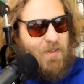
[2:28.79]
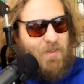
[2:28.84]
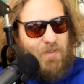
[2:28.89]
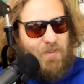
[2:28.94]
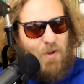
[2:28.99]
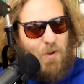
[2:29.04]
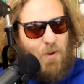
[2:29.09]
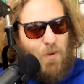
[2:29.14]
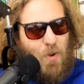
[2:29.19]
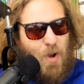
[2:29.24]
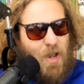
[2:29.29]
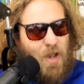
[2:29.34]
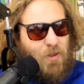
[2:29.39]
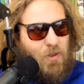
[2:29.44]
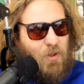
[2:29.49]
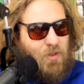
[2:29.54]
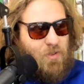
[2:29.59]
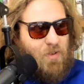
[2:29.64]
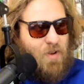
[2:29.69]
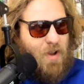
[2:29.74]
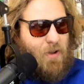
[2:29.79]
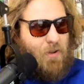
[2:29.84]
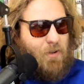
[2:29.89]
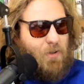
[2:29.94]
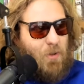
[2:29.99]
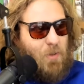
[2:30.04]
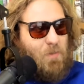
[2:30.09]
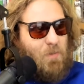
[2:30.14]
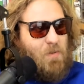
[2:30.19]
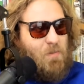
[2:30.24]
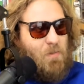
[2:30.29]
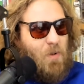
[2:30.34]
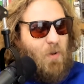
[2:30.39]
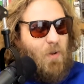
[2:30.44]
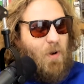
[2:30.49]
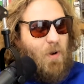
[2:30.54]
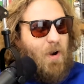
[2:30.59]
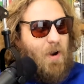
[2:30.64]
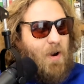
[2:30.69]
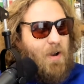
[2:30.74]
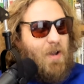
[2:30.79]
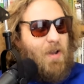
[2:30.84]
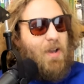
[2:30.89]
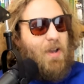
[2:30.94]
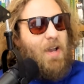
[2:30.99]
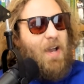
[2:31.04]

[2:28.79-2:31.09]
So I looked around a little bit more.